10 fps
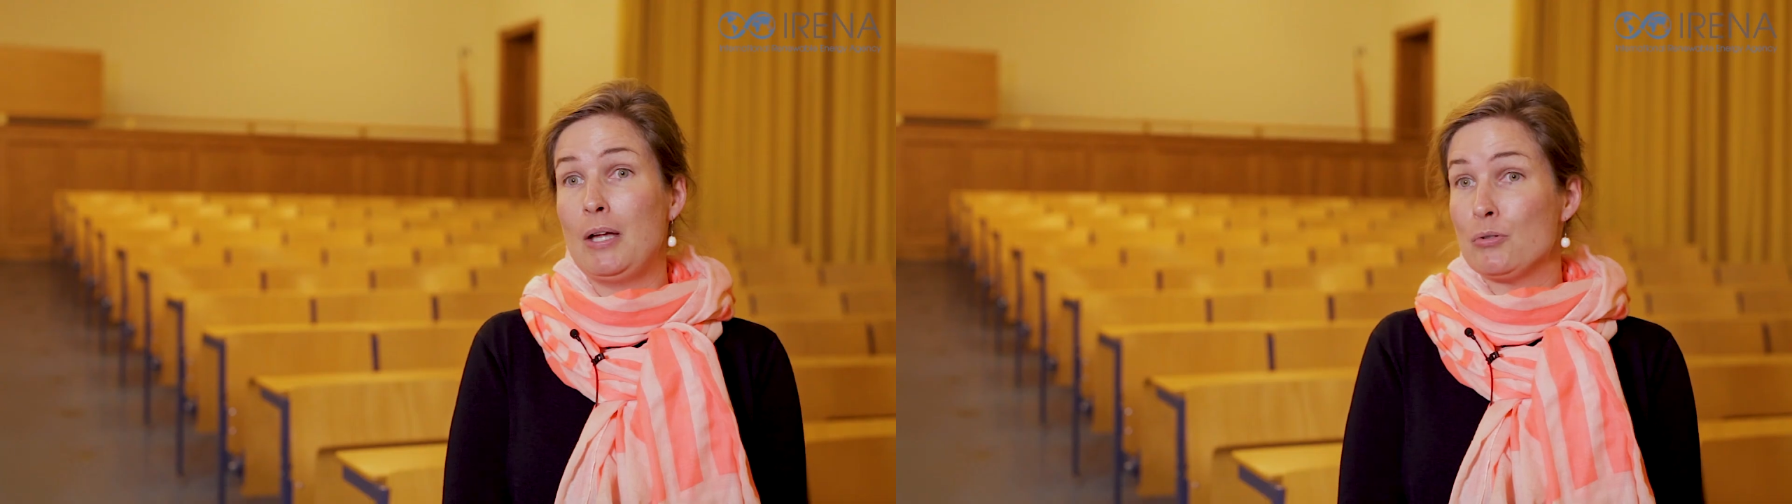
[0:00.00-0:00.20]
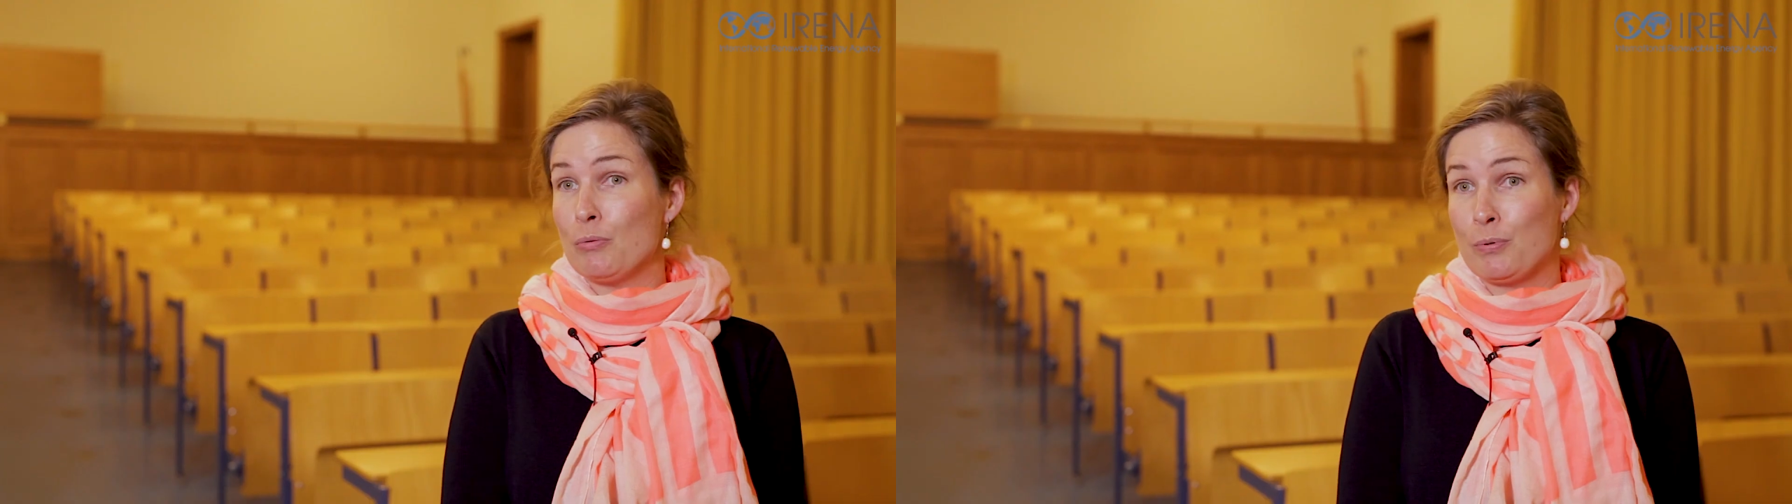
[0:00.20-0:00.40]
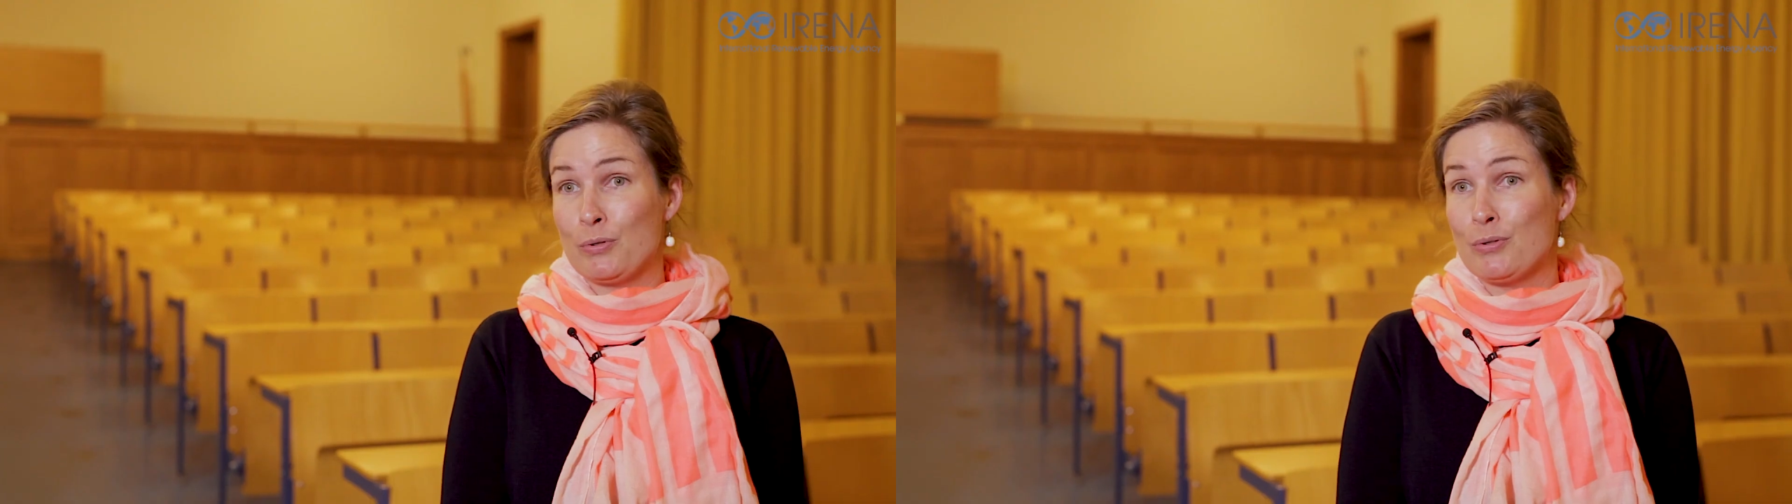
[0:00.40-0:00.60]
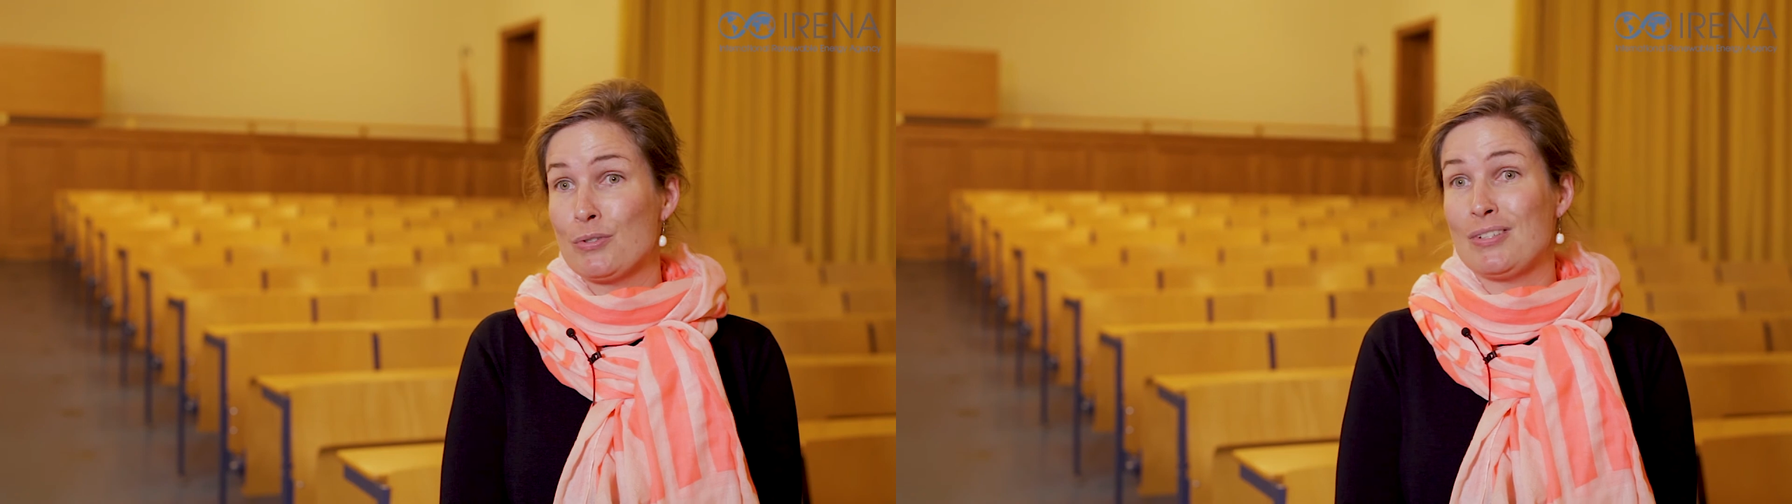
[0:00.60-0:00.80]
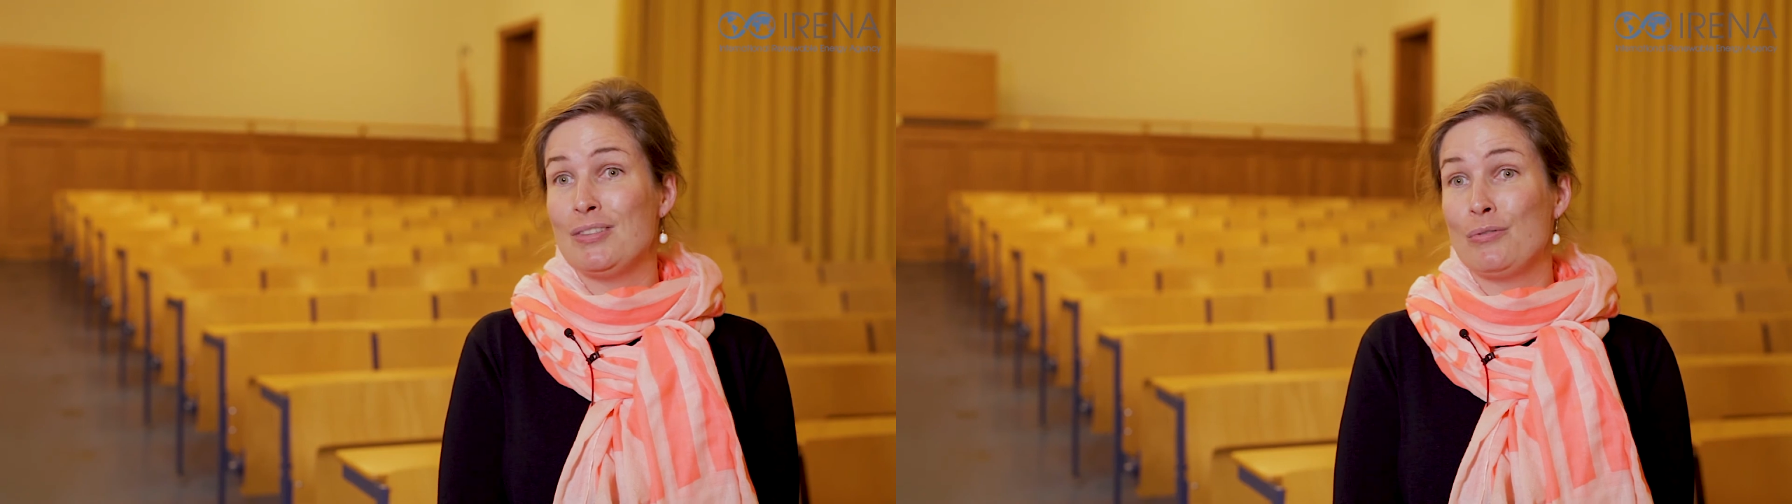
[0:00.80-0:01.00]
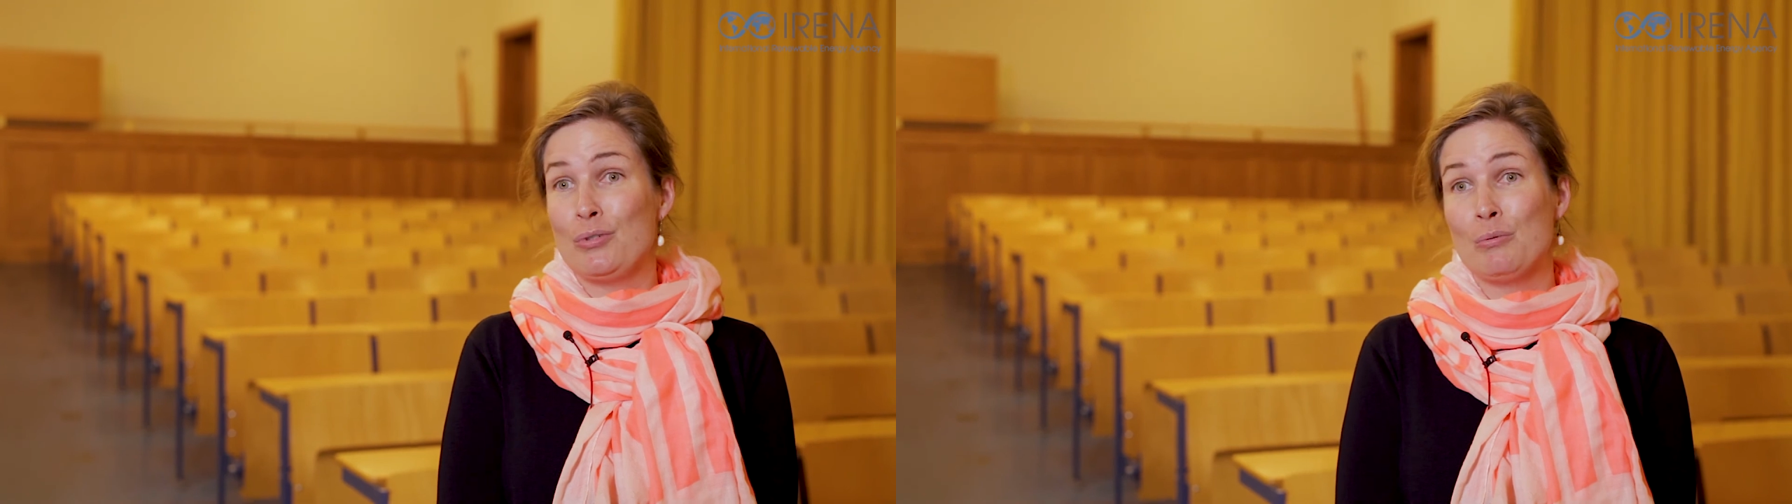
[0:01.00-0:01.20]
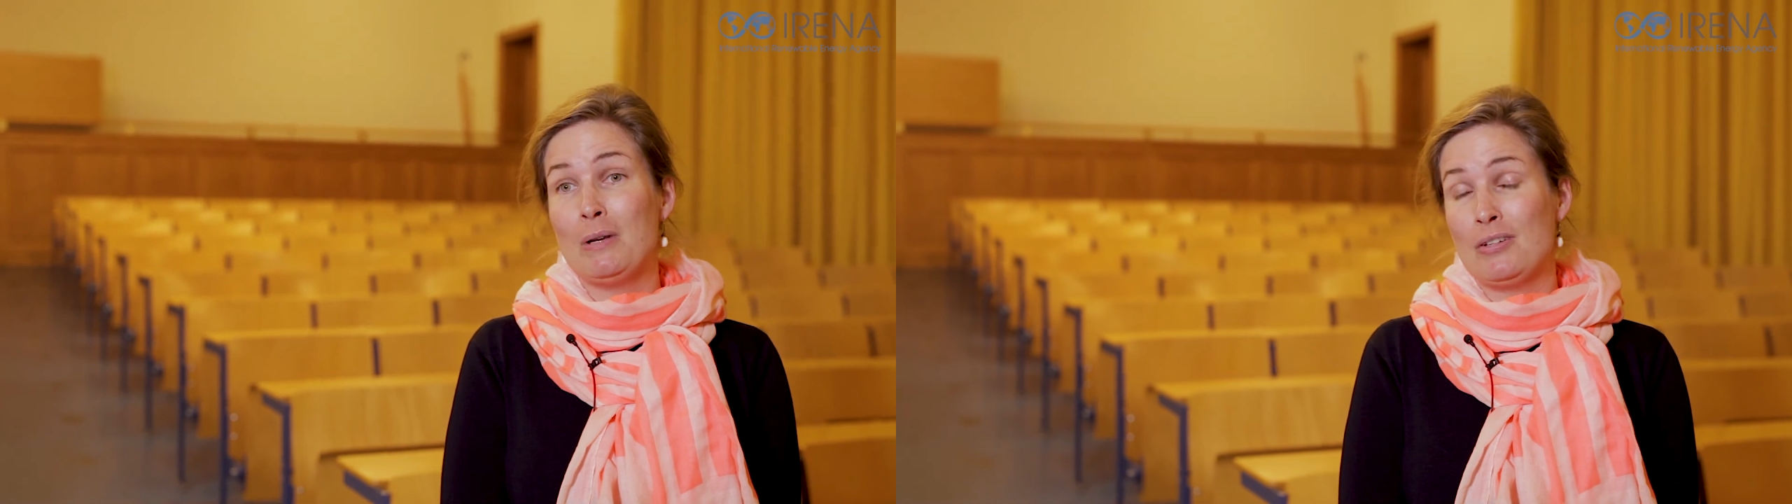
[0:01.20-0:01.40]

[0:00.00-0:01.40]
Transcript: entrepreneurs in the renewable